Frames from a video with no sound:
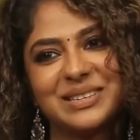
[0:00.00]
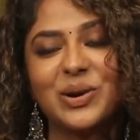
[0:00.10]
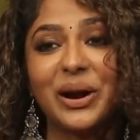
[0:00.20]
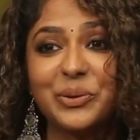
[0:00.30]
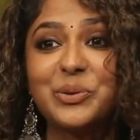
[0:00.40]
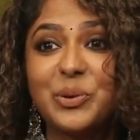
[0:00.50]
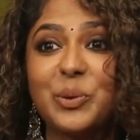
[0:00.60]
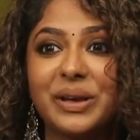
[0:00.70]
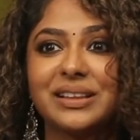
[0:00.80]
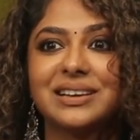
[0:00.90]
so I don't
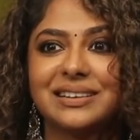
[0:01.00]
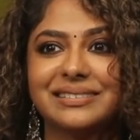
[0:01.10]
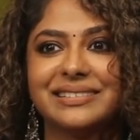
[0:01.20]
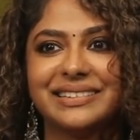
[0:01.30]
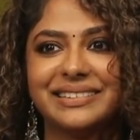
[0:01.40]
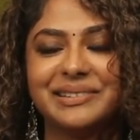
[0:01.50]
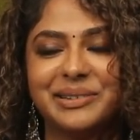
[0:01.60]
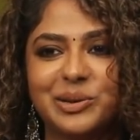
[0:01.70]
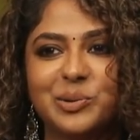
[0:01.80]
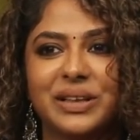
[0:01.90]
know whether
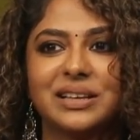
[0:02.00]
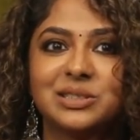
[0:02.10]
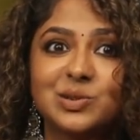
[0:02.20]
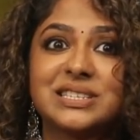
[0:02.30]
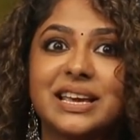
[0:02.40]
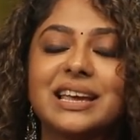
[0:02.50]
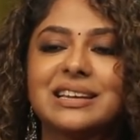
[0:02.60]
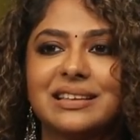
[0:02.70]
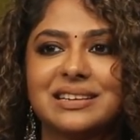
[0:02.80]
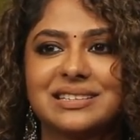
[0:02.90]
you know whether to say
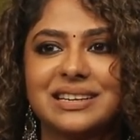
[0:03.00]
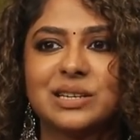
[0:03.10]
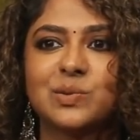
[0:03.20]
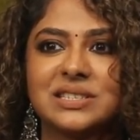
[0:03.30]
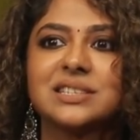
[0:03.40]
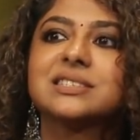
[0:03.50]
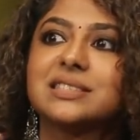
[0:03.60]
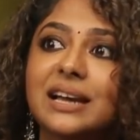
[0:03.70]
that it was just